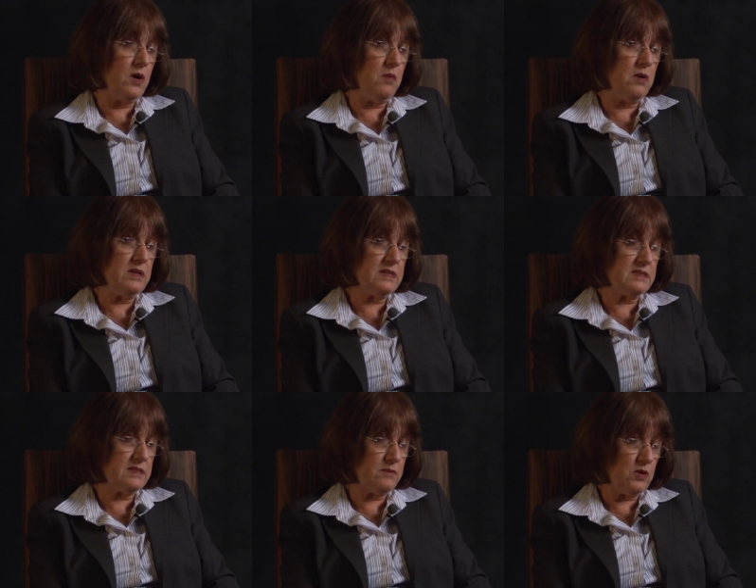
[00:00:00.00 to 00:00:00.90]
what
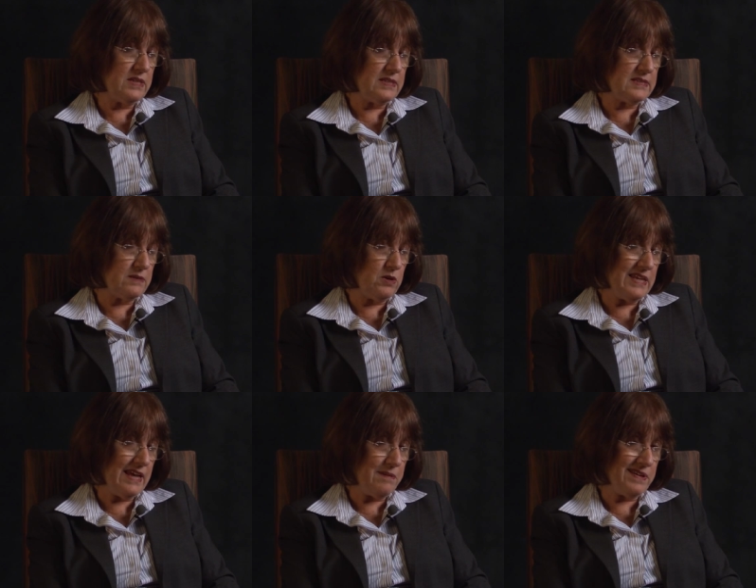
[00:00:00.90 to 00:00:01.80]
is what is
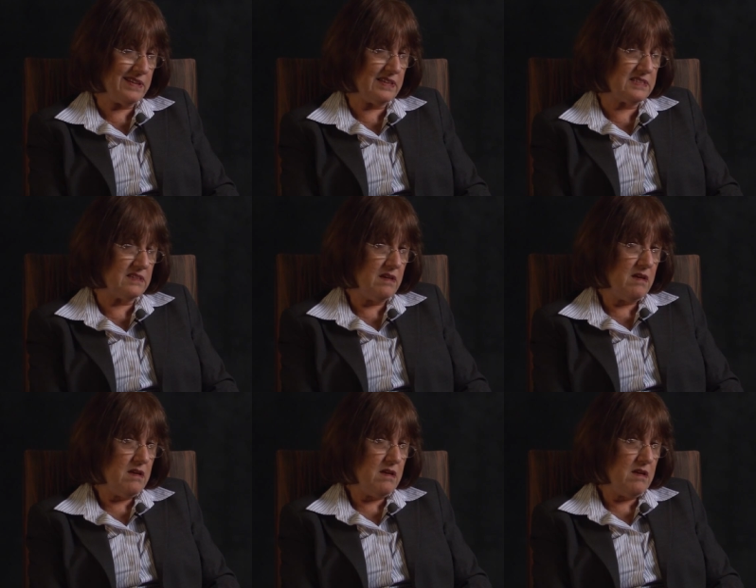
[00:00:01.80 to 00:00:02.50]
what happened is